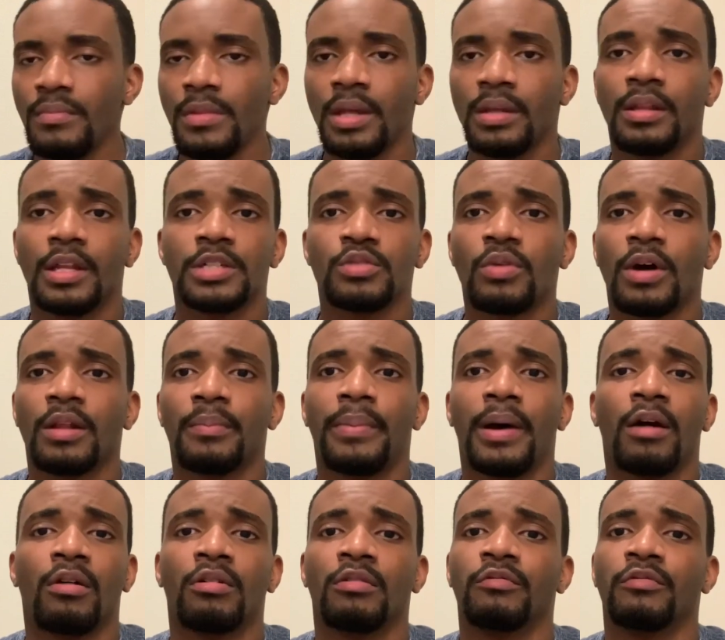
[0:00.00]
And that's why the
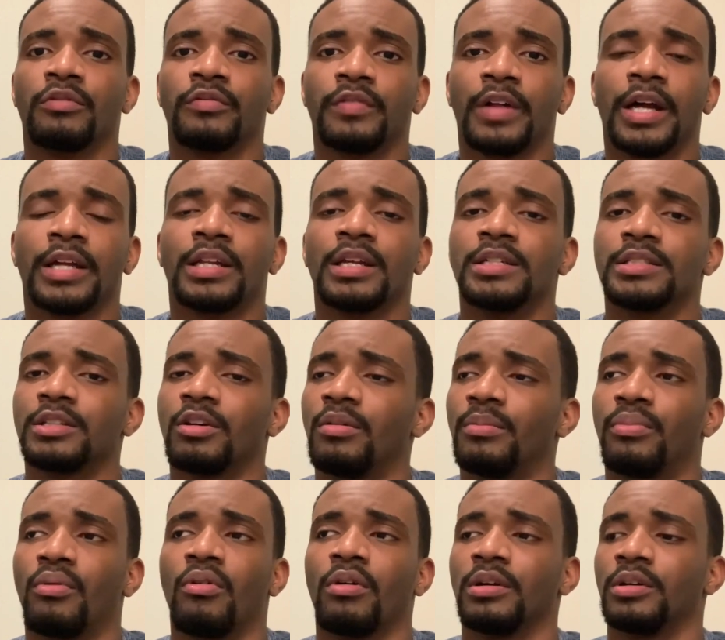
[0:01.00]
power of reflecting is so
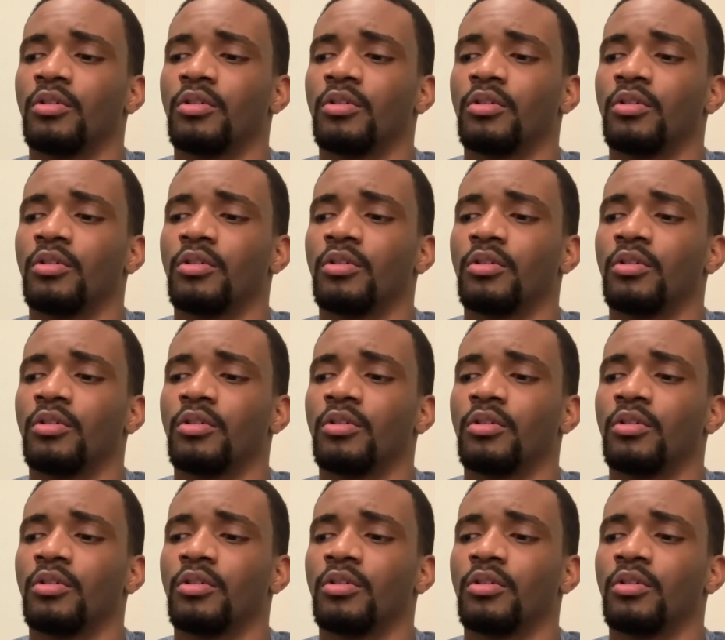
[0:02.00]
important.